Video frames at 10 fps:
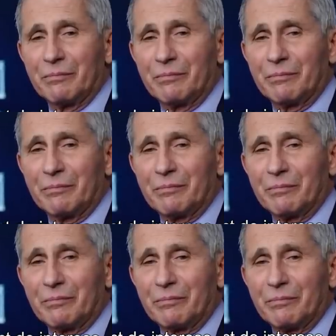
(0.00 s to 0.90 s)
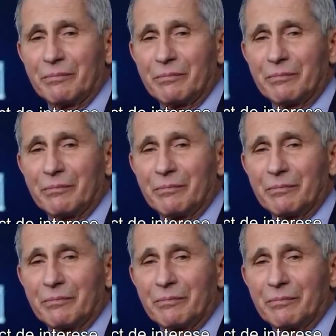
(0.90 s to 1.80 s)

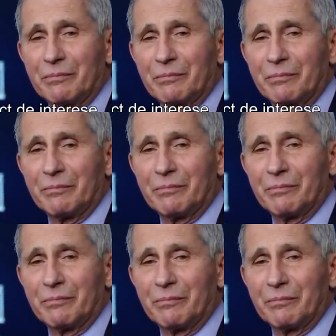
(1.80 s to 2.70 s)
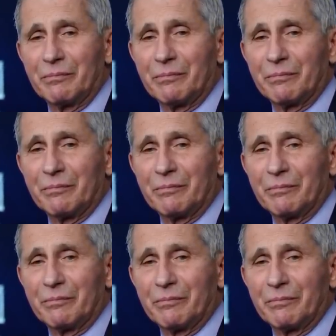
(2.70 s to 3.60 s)

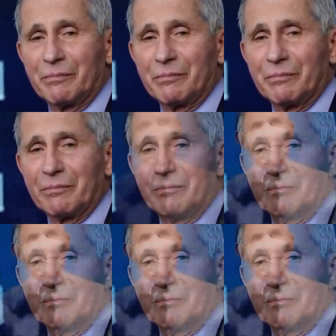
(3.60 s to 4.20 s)
The person shown says nothing.